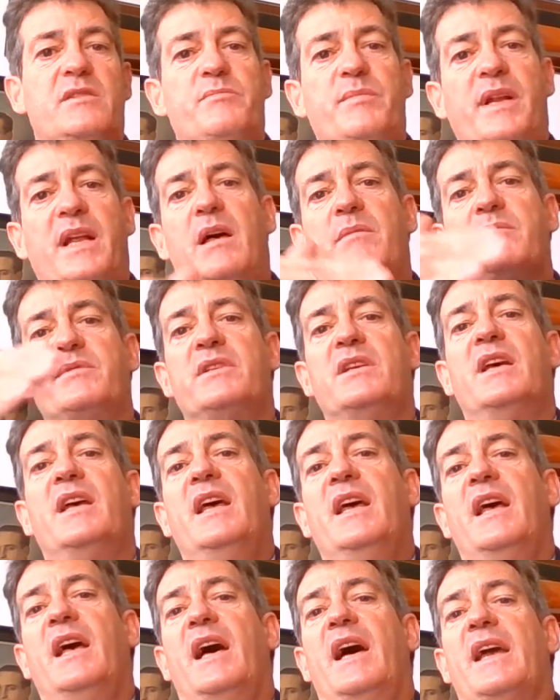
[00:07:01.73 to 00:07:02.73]
perhaps
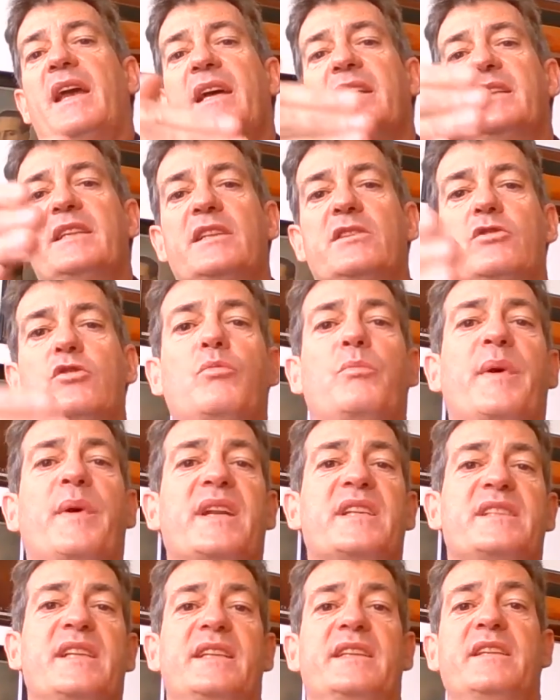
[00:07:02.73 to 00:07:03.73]
I get a
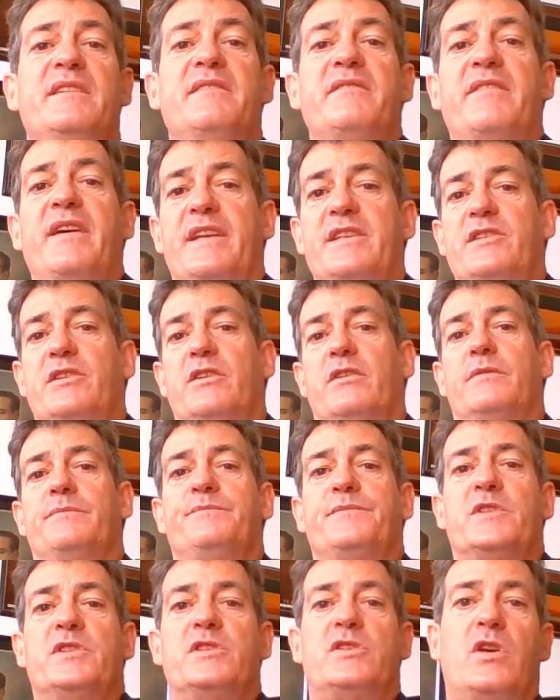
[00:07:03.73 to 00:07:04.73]
2% infection,
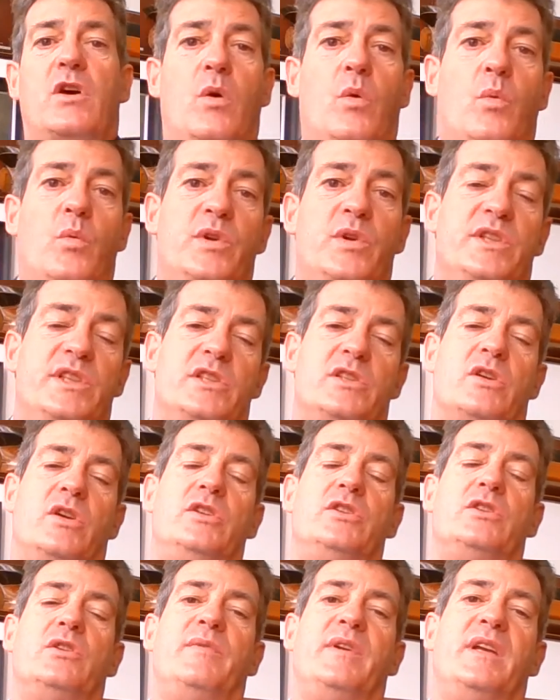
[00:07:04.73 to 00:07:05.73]
so which is
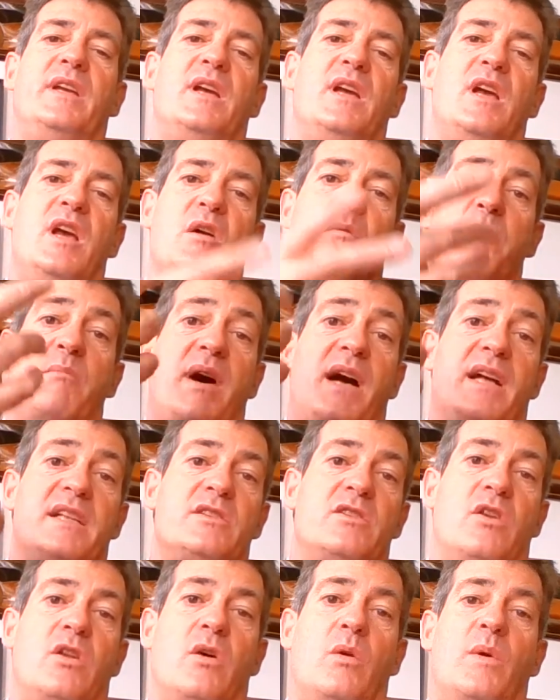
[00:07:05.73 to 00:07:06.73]
going to be
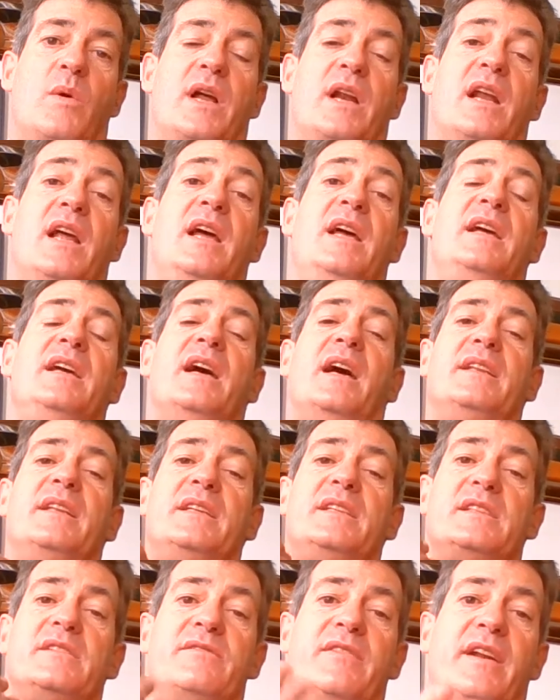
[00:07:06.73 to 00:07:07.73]
much lower. And
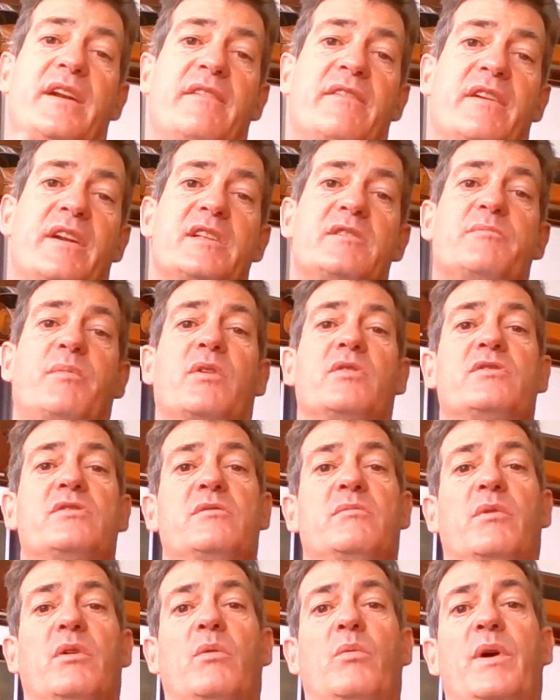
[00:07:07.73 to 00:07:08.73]
it's very
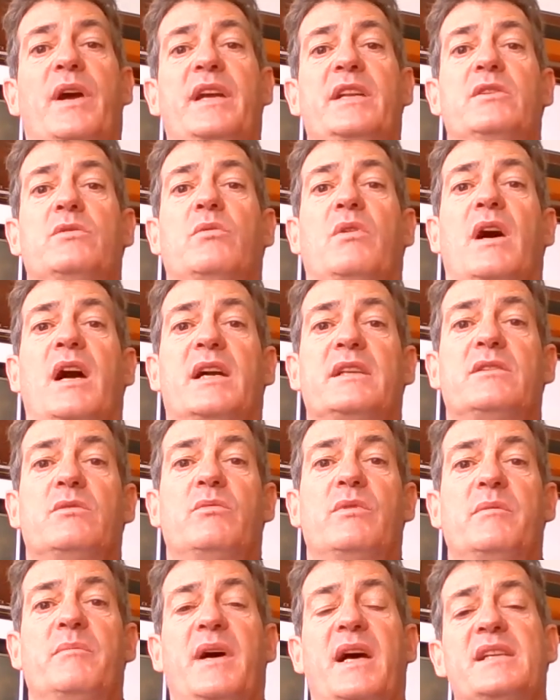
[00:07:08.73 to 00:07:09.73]
responsible way to act.
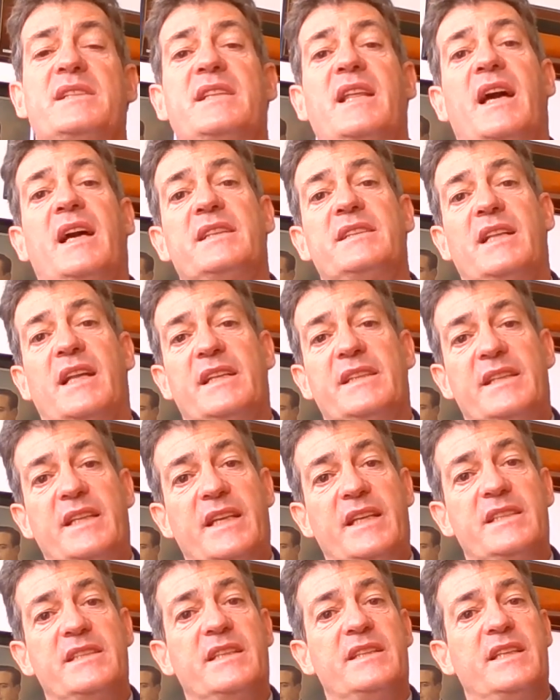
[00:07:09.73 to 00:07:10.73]
We must act like
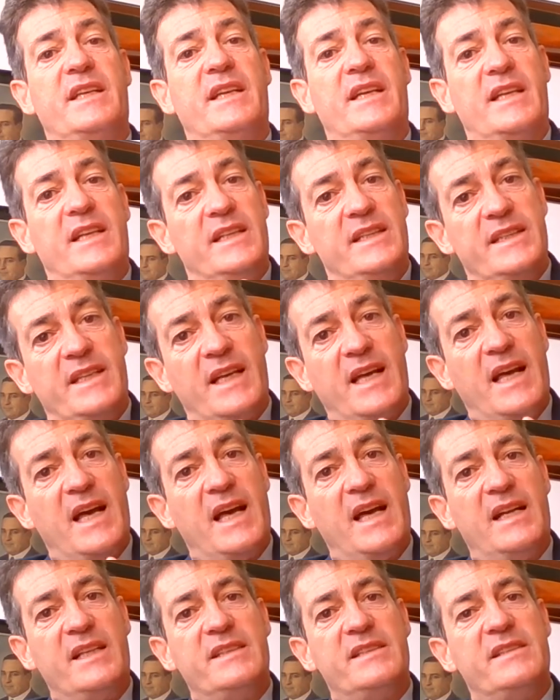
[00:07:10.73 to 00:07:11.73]
this and then clean the
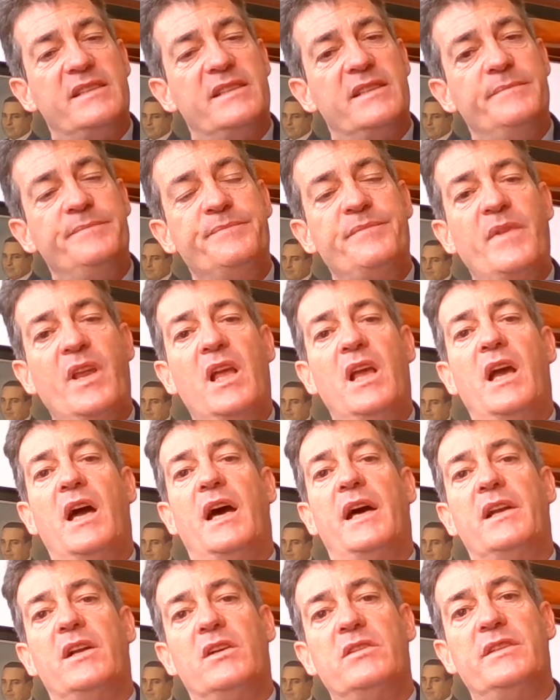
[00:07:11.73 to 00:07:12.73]
hands
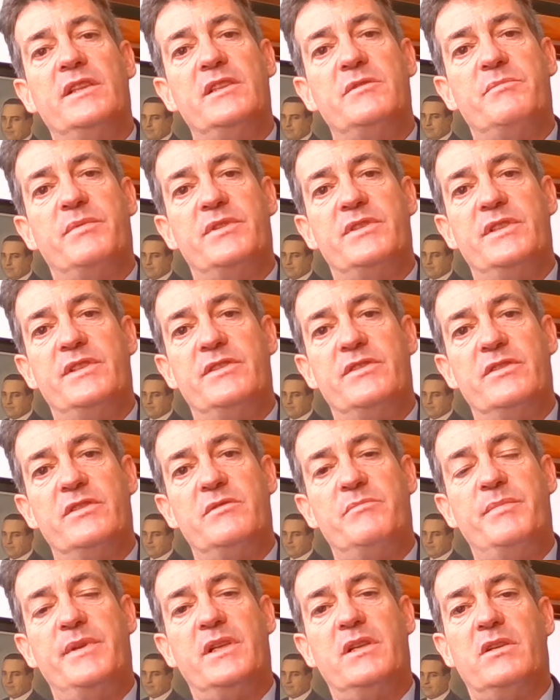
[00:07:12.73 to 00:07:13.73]
and all these procedures,
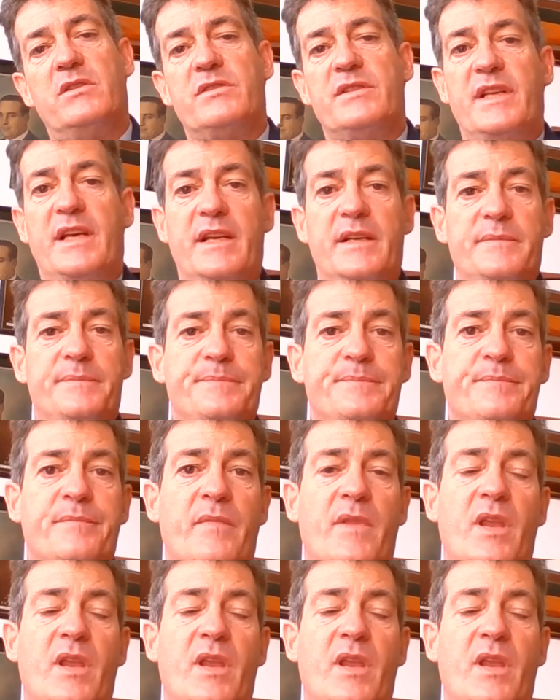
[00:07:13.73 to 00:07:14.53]
because then